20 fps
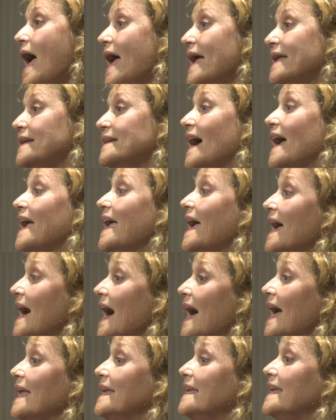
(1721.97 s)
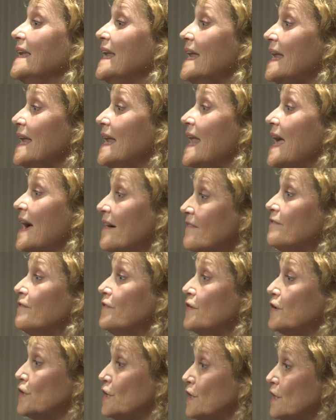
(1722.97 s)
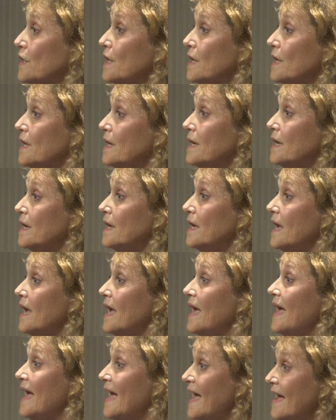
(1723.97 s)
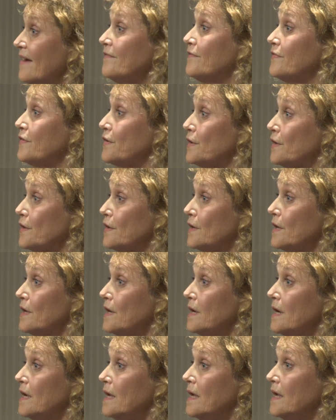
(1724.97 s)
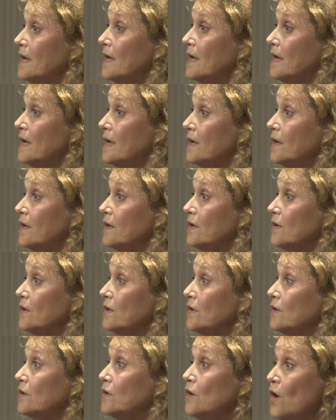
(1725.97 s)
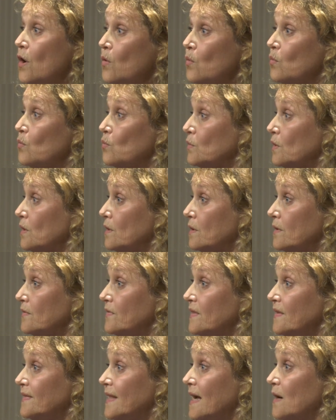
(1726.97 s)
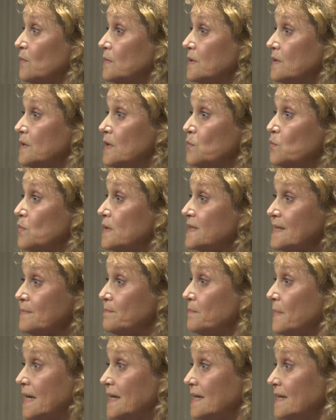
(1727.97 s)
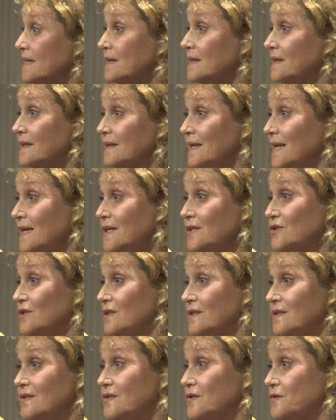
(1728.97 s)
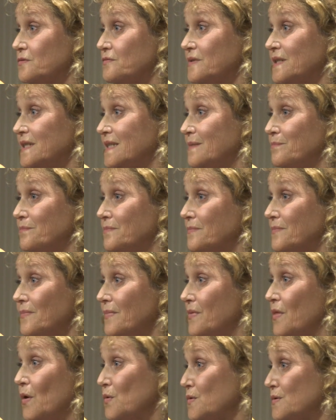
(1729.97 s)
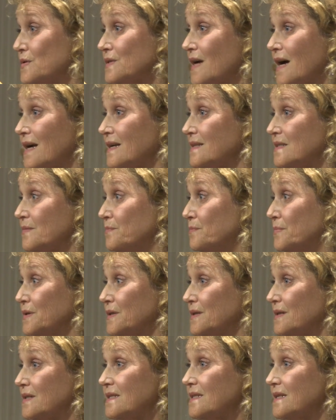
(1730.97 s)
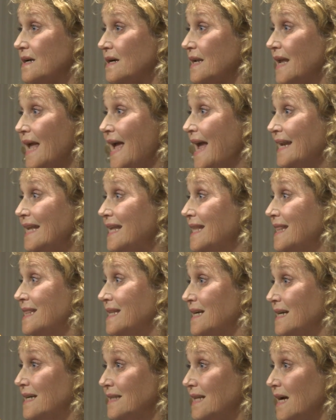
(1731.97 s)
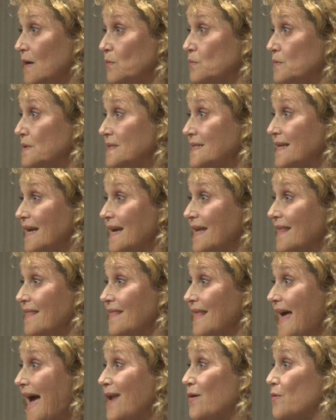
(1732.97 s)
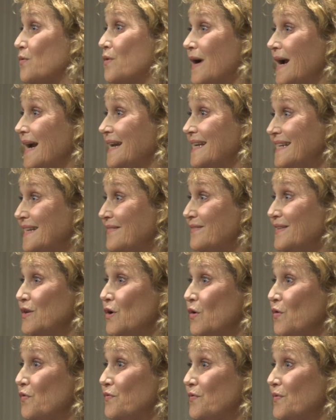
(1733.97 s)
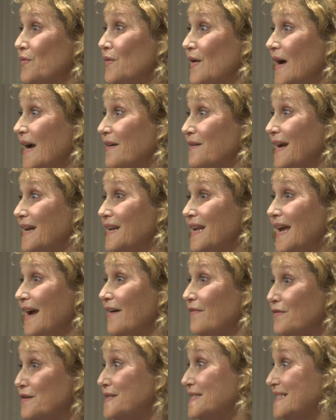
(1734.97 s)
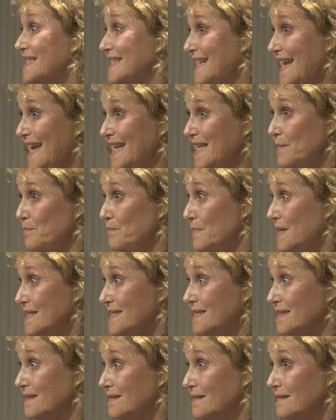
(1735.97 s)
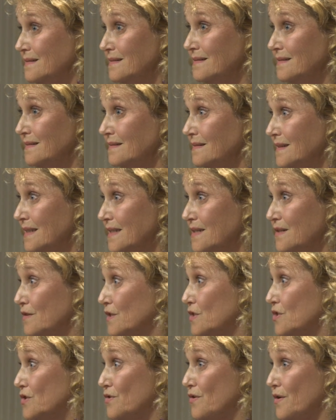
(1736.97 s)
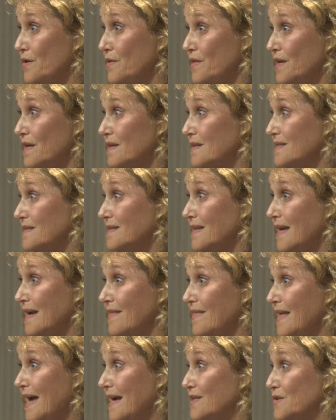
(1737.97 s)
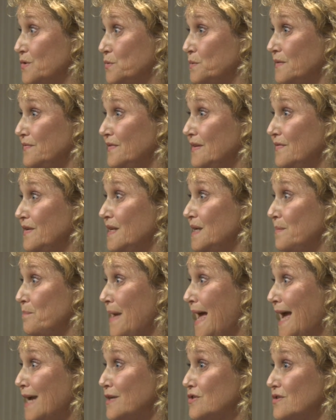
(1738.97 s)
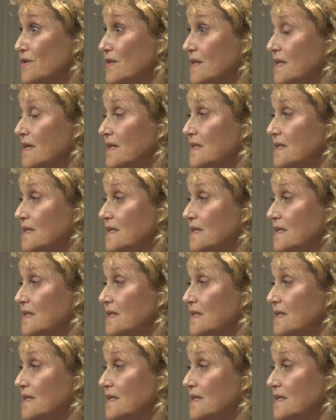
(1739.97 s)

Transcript: And I, I had never, ever known that, that it wasn't my inclination to read those kinds of books on anything that was like that, or I didn't even know I had ever seen any mystical literature or things like that to have even imagined